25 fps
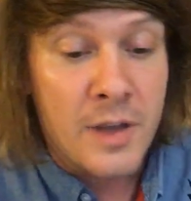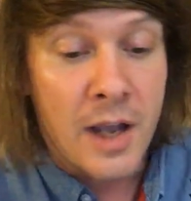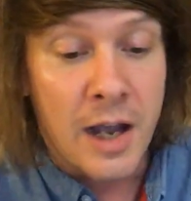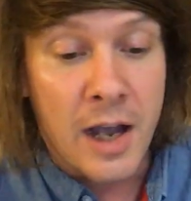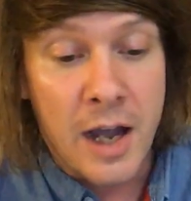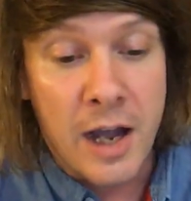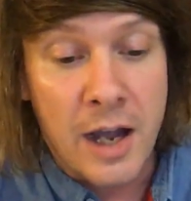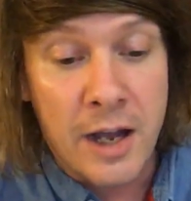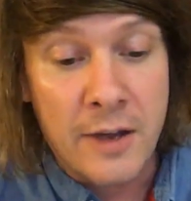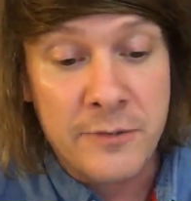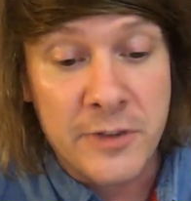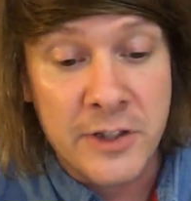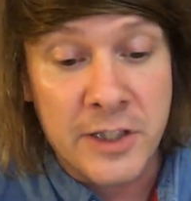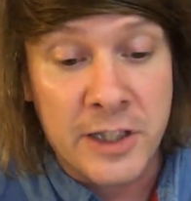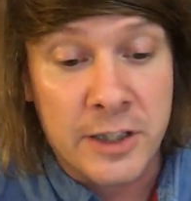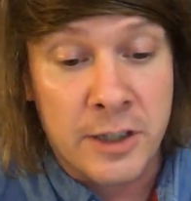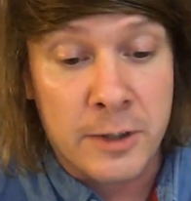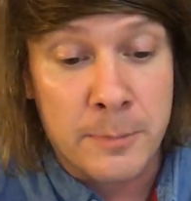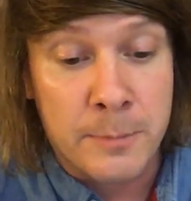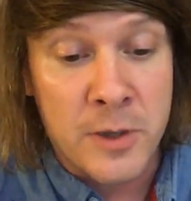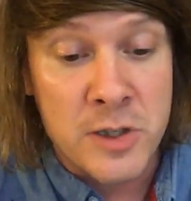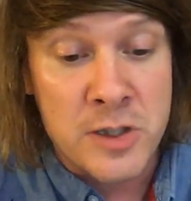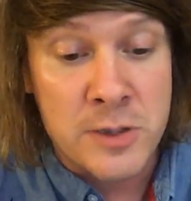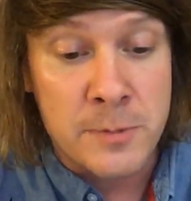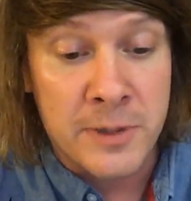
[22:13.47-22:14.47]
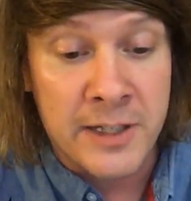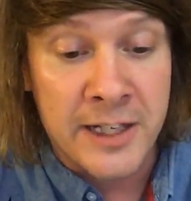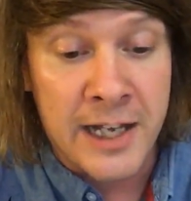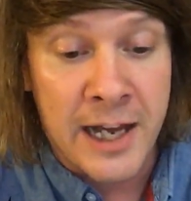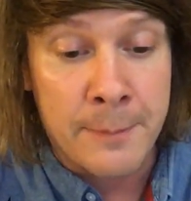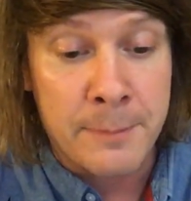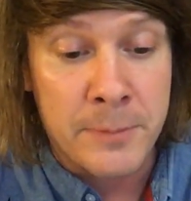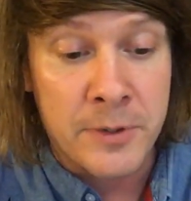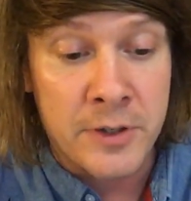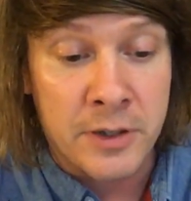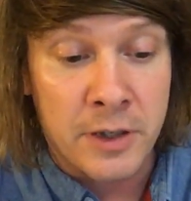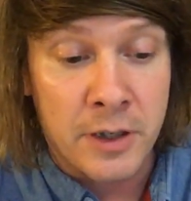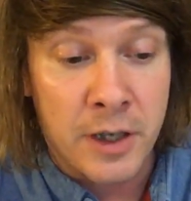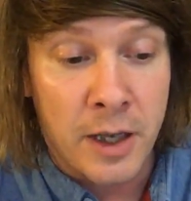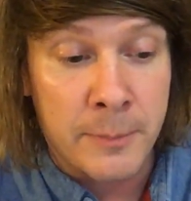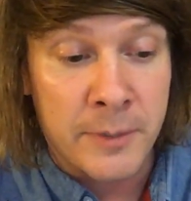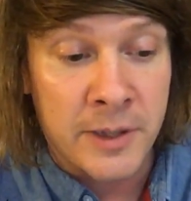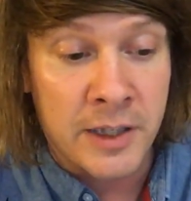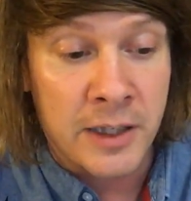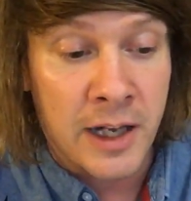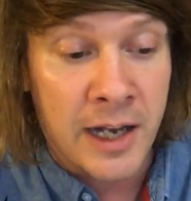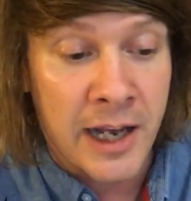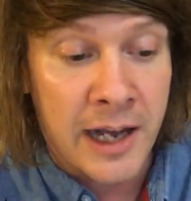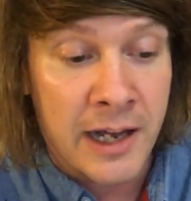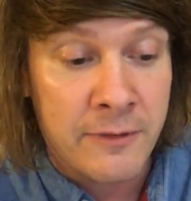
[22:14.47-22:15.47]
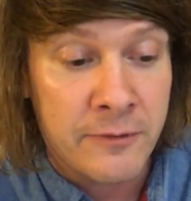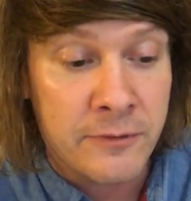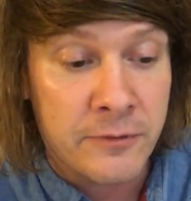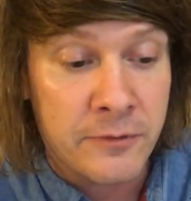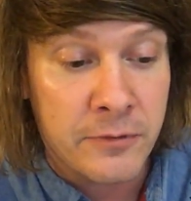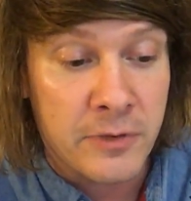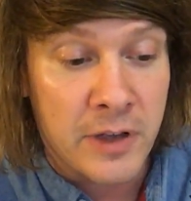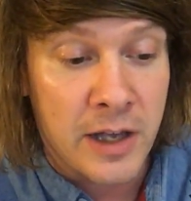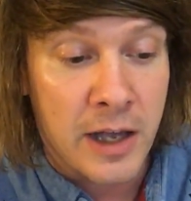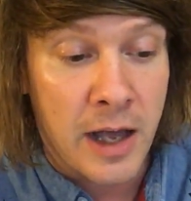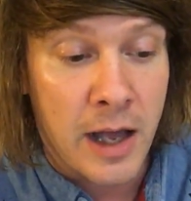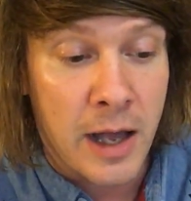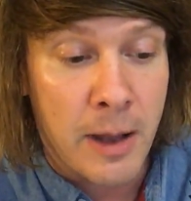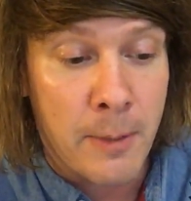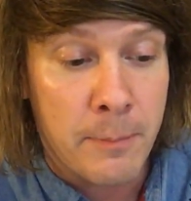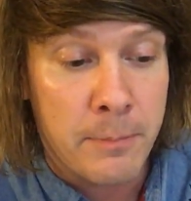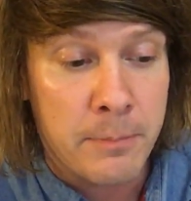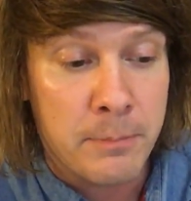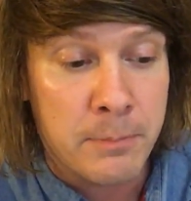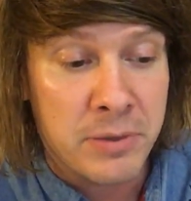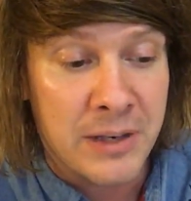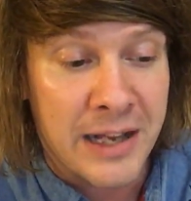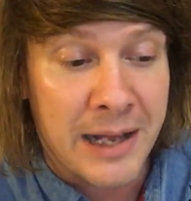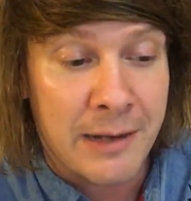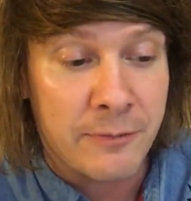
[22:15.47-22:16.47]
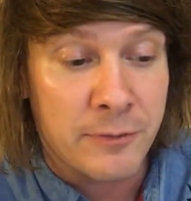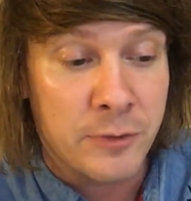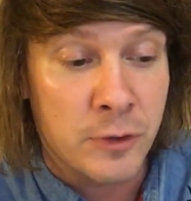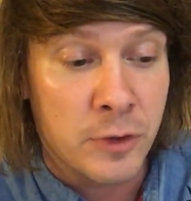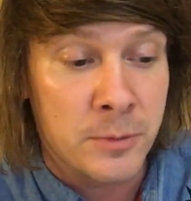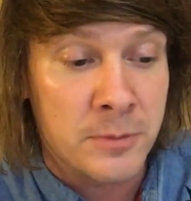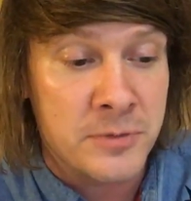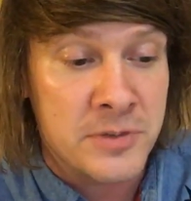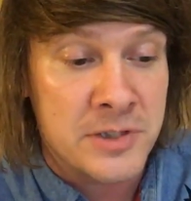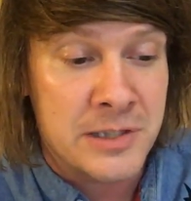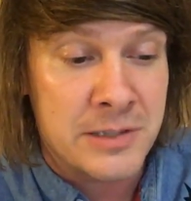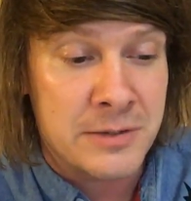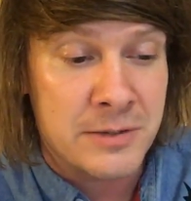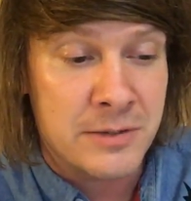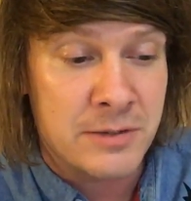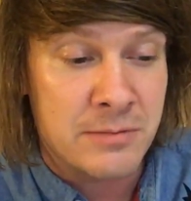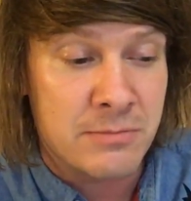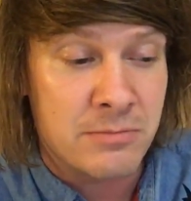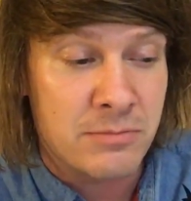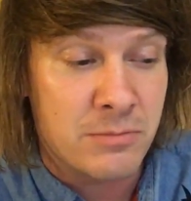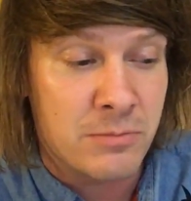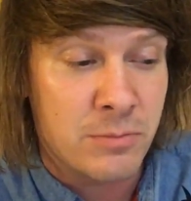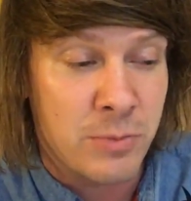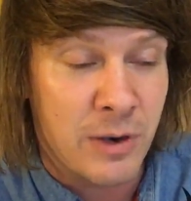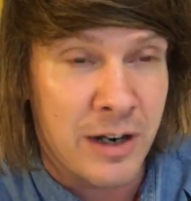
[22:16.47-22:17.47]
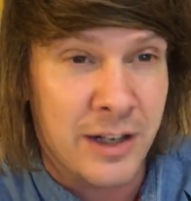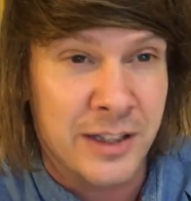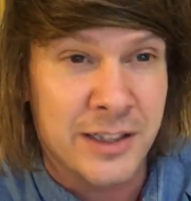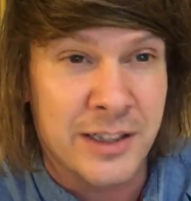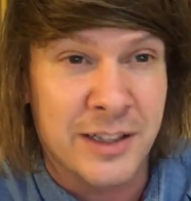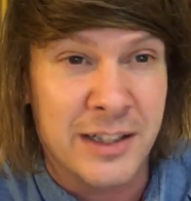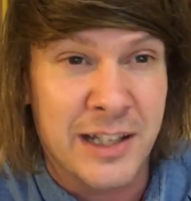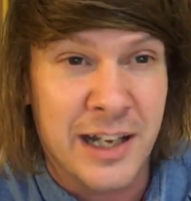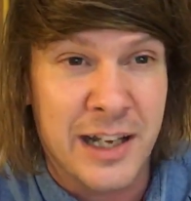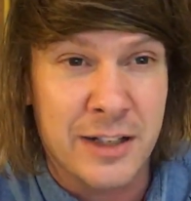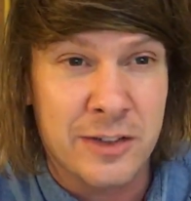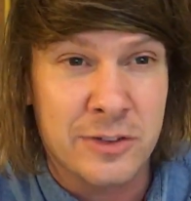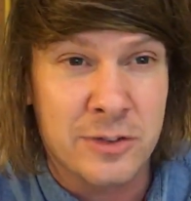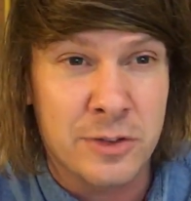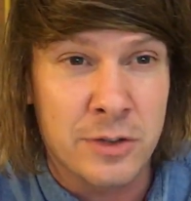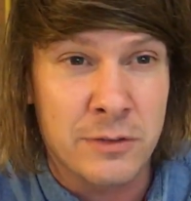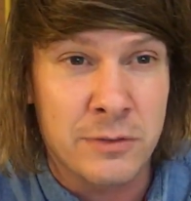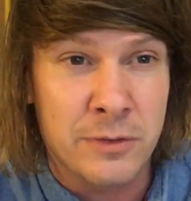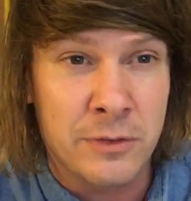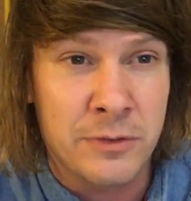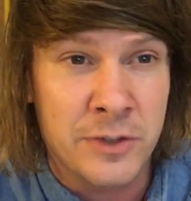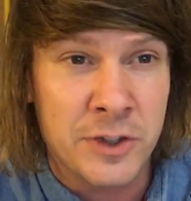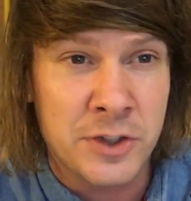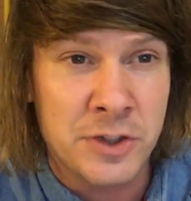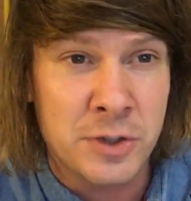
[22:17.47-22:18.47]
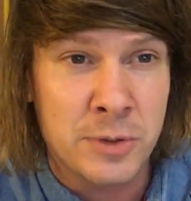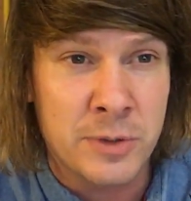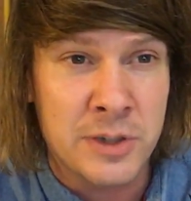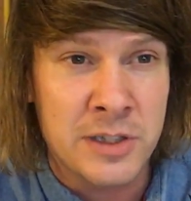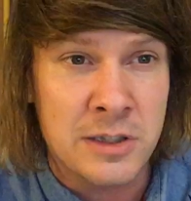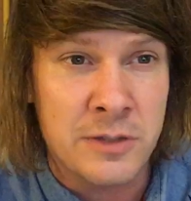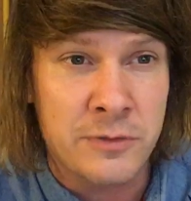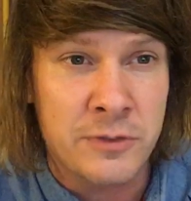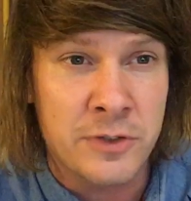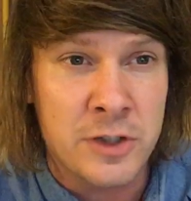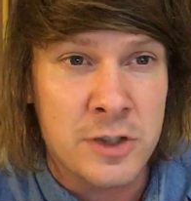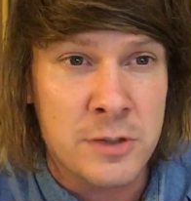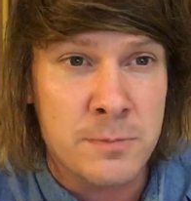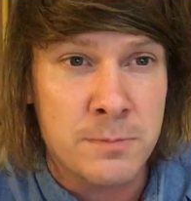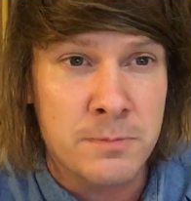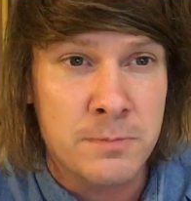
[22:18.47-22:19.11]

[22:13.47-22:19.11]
I think it could possibly happen. I mean, I have platforms where I could get sort of official interviews,